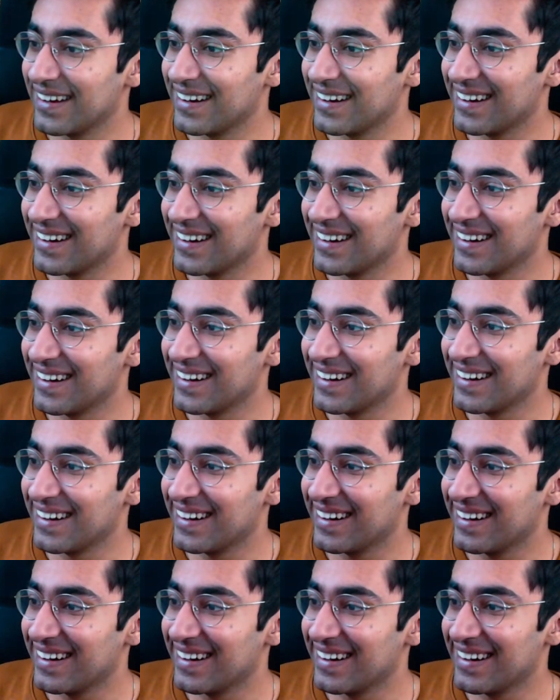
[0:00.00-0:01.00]

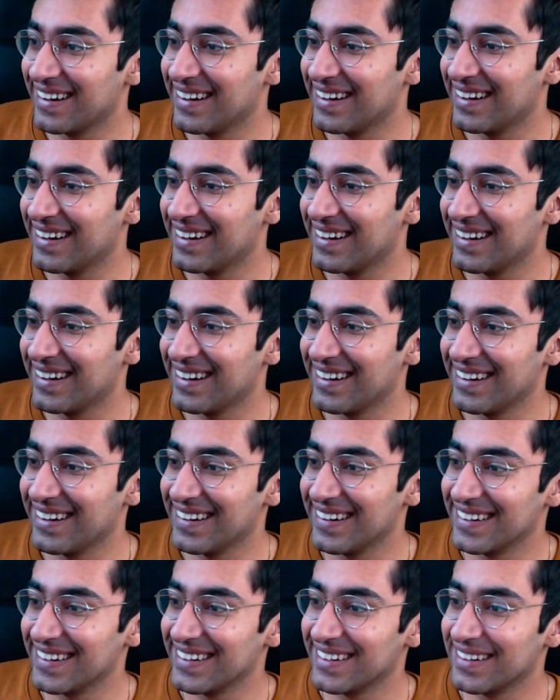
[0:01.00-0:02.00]

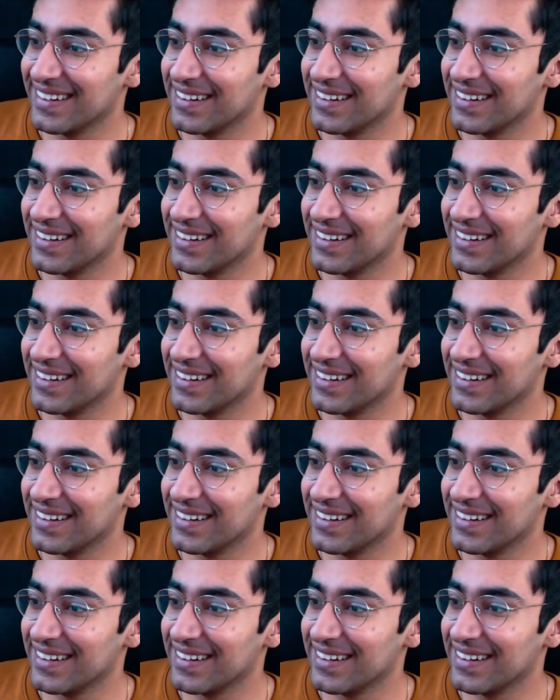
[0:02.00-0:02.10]
Nobody speaks.